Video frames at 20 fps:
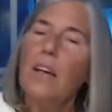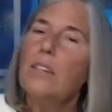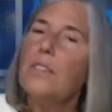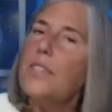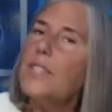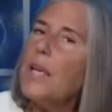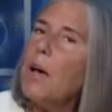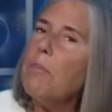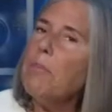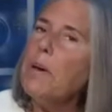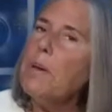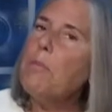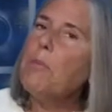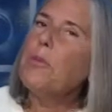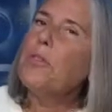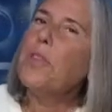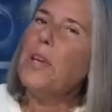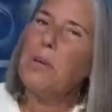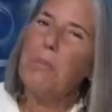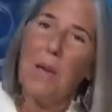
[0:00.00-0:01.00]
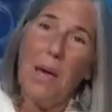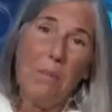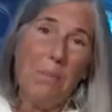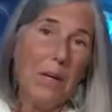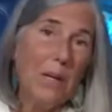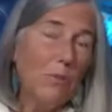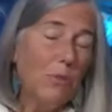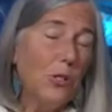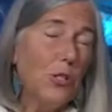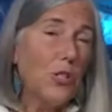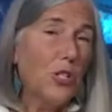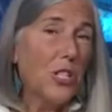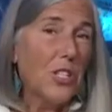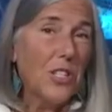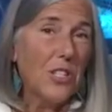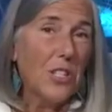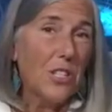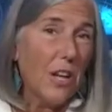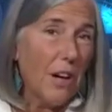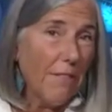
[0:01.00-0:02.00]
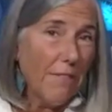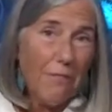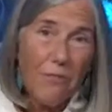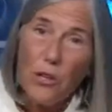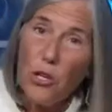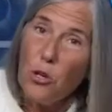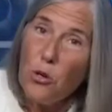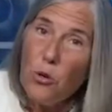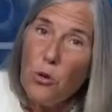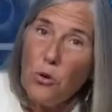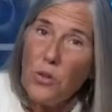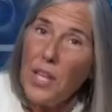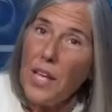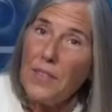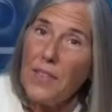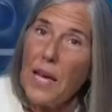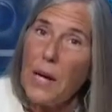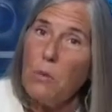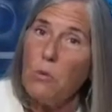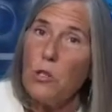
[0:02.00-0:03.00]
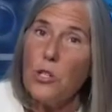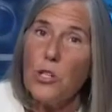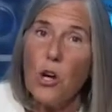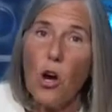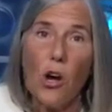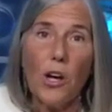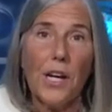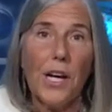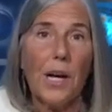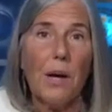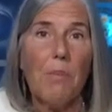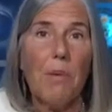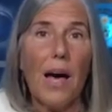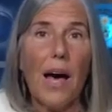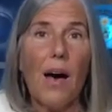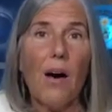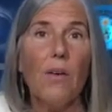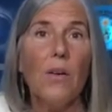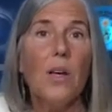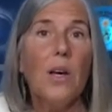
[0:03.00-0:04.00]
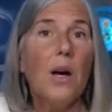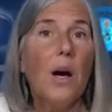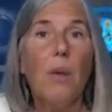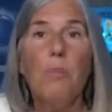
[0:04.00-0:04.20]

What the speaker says: Some people think maybe it was just a few that they were talking about.